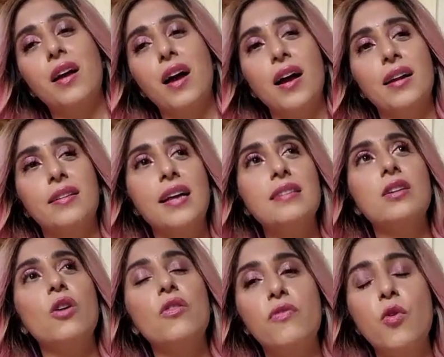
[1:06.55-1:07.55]
and that's
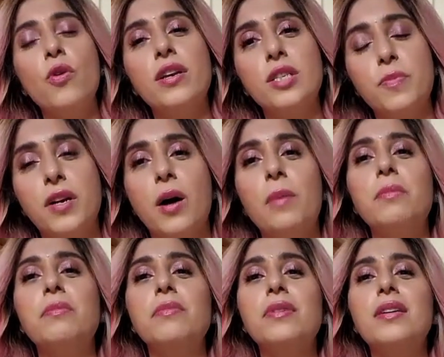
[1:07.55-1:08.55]
how folk has
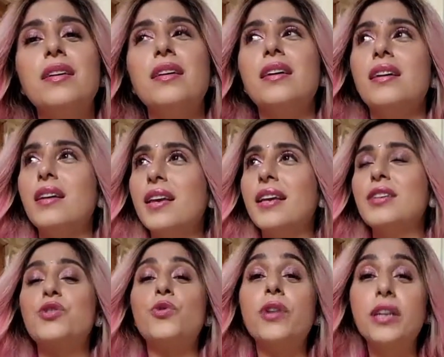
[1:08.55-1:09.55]
become a
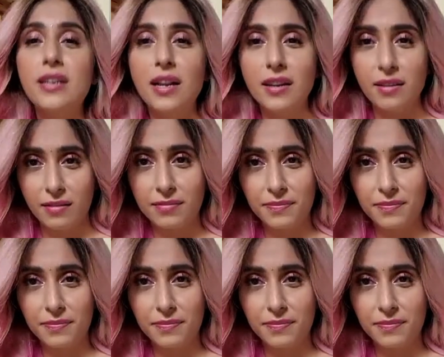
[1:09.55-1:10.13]
storytelling.